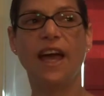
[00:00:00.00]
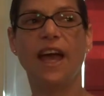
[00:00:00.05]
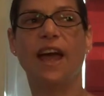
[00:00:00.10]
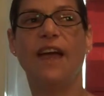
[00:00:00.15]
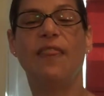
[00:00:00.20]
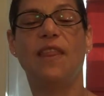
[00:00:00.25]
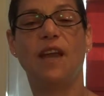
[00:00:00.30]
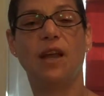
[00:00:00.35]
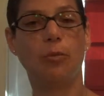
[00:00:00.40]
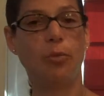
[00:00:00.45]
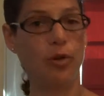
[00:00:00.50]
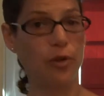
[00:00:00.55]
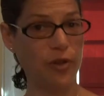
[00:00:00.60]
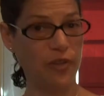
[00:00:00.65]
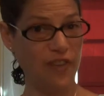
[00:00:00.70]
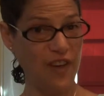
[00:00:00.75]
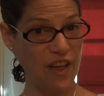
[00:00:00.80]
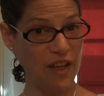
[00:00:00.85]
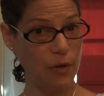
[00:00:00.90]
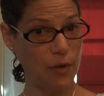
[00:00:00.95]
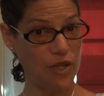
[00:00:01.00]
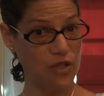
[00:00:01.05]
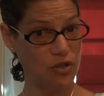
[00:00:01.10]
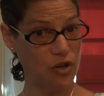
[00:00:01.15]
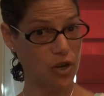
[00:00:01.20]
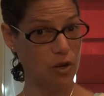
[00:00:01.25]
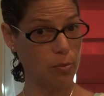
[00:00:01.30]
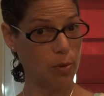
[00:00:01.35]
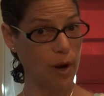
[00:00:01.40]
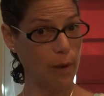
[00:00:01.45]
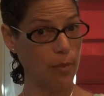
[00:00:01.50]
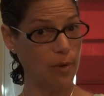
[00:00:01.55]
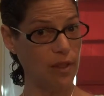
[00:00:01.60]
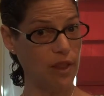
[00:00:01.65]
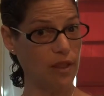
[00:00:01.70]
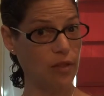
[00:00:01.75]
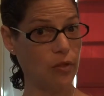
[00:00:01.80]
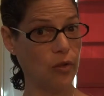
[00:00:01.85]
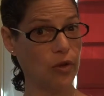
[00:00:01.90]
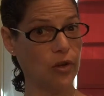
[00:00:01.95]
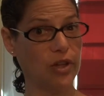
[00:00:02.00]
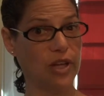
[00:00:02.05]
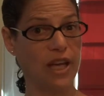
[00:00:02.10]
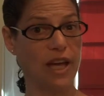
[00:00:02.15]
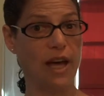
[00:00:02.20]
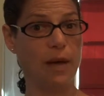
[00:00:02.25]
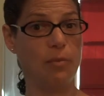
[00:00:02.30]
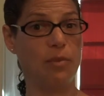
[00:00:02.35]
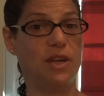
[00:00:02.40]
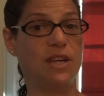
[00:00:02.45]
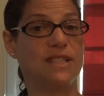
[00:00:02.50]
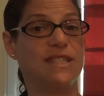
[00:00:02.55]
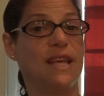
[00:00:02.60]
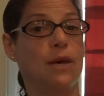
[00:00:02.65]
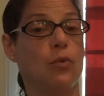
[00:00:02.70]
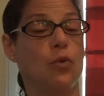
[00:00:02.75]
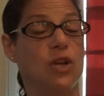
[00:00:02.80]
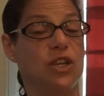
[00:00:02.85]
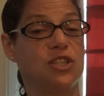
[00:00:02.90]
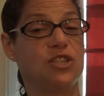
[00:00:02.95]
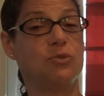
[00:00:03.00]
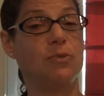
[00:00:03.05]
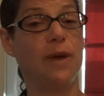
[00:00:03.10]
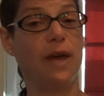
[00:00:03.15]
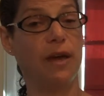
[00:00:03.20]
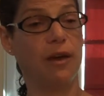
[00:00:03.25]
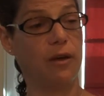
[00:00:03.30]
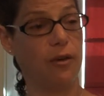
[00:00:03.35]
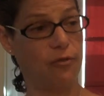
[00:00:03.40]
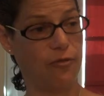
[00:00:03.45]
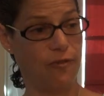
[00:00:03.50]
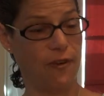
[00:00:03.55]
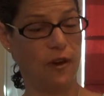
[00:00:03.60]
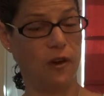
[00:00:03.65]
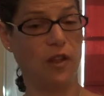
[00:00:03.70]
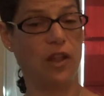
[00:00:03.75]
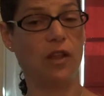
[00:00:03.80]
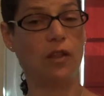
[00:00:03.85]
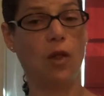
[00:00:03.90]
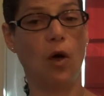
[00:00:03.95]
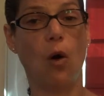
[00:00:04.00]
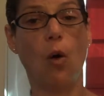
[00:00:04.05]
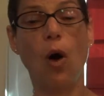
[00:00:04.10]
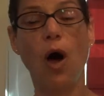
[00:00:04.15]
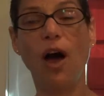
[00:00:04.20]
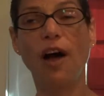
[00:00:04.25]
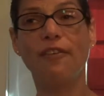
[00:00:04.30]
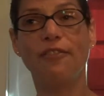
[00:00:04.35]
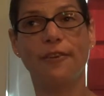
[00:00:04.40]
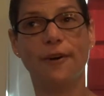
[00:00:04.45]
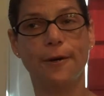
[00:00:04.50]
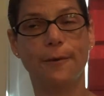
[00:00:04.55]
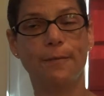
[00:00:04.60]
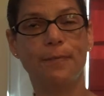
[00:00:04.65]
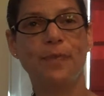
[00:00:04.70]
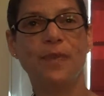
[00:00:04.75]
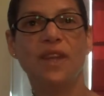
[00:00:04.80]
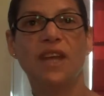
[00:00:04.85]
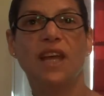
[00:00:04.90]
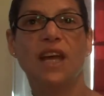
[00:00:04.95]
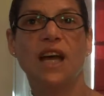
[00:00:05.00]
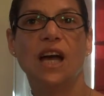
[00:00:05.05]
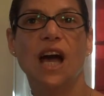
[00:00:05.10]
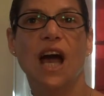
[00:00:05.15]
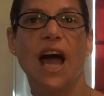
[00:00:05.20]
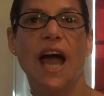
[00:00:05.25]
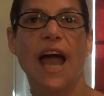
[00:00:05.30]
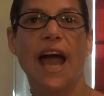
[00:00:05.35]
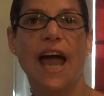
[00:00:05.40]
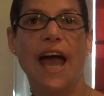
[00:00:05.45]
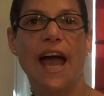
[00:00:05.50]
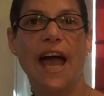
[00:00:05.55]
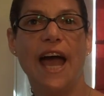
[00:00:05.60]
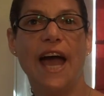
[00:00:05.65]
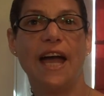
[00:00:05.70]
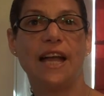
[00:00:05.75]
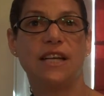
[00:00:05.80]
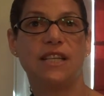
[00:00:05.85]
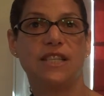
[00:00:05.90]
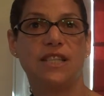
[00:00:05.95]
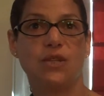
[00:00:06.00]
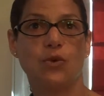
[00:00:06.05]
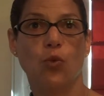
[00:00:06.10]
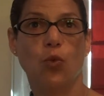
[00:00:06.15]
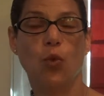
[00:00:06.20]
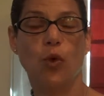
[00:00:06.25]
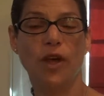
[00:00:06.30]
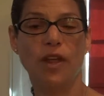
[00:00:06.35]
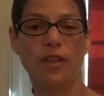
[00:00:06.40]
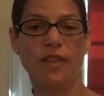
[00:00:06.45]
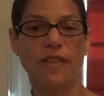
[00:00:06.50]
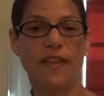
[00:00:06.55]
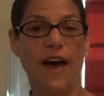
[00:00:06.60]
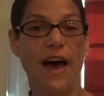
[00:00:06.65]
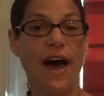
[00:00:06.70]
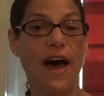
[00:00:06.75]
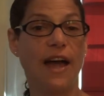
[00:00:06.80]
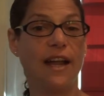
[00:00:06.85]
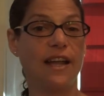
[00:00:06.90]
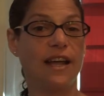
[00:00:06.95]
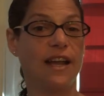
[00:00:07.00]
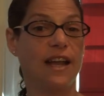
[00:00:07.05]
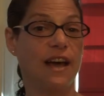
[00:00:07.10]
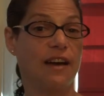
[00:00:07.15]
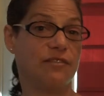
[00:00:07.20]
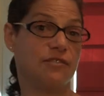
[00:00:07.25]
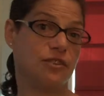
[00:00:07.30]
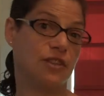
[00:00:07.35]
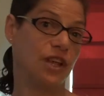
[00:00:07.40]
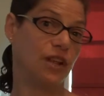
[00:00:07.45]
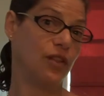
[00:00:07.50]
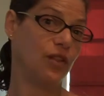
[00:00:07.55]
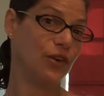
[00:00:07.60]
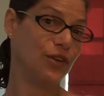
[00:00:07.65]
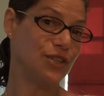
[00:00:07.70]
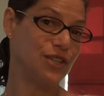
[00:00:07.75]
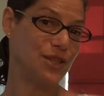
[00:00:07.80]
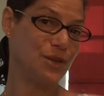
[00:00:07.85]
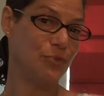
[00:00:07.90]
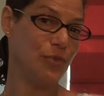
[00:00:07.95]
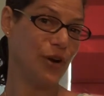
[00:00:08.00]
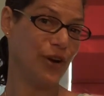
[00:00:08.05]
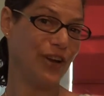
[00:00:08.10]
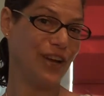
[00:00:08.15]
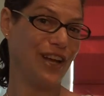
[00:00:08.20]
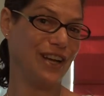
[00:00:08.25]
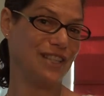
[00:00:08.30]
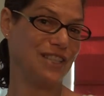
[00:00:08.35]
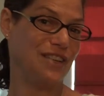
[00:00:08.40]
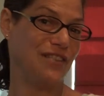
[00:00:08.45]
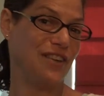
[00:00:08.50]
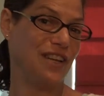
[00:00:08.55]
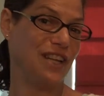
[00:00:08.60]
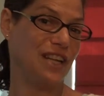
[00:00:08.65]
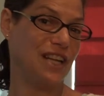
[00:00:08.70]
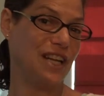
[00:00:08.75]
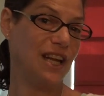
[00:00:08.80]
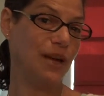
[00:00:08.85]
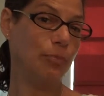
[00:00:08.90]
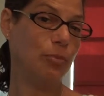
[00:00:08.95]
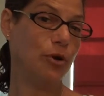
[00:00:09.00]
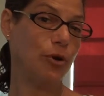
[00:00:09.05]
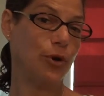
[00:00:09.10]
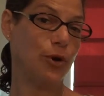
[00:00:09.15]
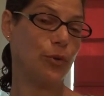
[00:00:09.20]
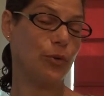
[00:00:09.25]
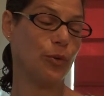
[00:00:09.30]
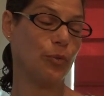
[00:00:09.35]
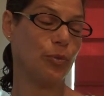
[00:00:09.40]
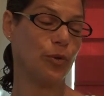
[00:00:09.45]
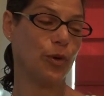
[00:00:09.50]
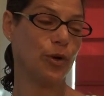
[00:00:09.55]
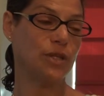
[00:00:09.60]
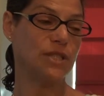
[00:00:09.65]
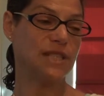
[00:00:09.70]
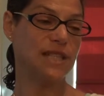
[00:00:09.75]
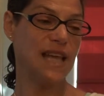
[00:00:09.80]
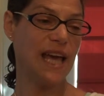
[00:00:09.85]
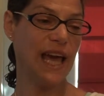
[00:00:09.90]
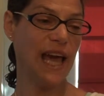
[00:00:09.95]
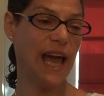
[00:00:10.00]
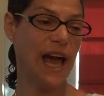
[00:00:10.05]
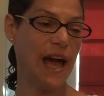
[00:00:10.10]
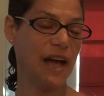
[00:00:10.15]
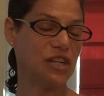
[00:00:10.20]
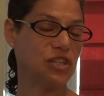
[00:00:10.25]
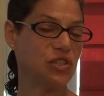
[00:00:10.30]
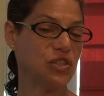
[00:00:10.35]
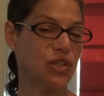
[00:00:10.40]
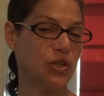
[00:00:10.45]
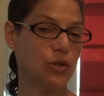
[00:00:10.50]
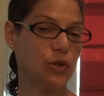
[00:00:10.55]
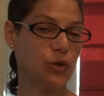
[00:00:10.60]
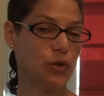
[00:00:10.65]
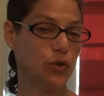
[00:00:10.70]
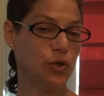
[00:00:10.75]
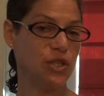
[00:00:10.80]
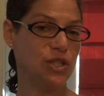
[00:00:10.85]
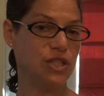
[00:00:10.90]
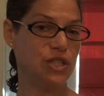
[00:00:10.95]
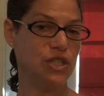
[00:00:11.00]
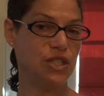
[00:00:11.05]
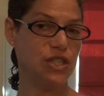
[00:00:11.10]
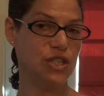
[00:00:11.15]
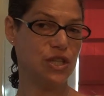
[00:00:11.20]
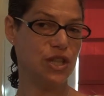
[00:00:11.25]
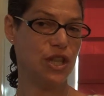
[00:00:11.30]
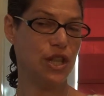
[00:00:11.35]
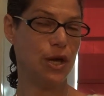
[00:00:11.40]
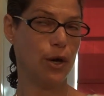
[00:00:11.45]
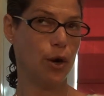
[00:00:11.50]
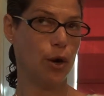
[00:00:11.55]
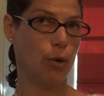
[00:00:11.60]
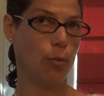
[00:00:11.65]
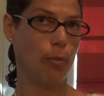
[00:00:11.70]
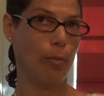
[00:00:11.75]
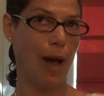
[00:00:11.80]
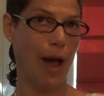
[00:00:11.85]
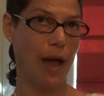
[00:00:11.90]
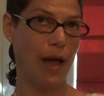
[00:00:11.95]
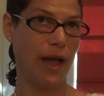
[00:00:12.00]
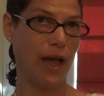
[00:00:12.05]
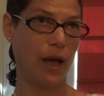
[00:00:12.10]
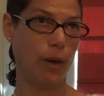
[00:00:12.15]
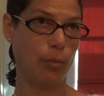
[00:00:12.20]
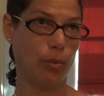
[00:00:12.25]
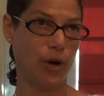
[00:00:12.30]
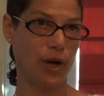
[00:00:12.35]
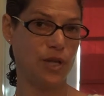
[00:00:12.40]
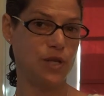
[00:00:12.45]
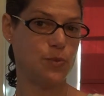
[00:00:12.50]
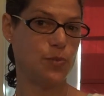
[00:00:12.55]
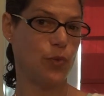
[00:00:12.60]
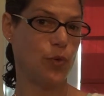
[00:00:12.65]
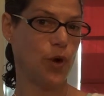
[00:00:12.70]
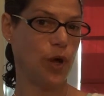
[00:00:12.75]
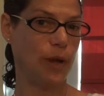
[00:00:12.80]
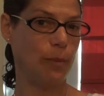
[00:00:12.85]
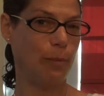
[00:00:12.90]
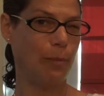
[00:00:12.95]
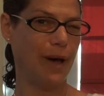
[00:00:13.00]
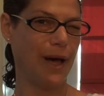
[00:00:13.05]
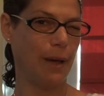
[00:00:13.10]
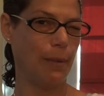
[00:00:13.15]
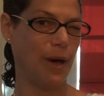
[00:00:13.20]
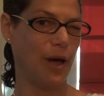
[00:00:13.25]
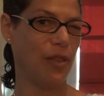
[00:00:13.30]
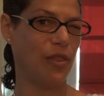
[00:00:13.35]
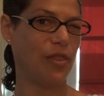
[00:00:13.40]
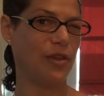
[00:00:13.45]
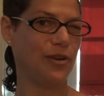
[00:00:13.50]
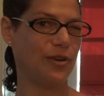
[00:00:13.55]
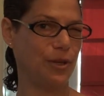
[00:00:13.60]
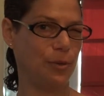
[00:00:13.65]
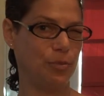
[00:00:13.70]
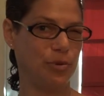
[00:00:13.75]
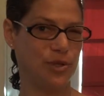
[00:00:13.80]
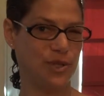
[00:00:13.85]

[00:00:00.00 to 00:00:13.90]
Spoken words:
and then I pulled a valuation on a property they were looking at because they wanted to make a fairly low offer. And with that, and after they looked at the market activity and neighborhood reports, they actually increased their buying price point by about 30%